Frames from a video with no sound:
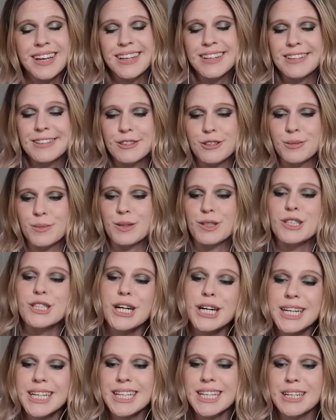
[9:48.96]
So I'm
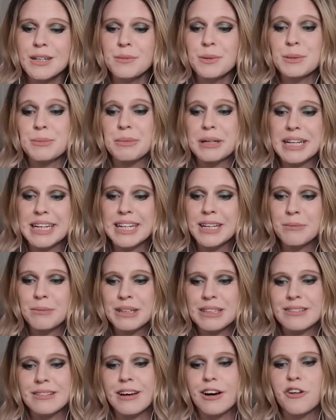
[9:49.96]
sorry that I'm repeating
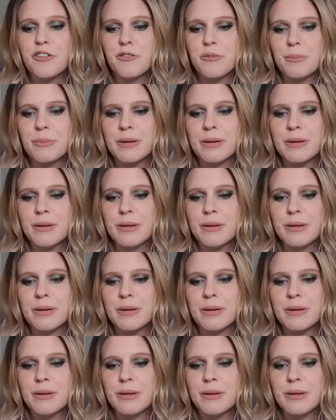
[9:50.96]
myself,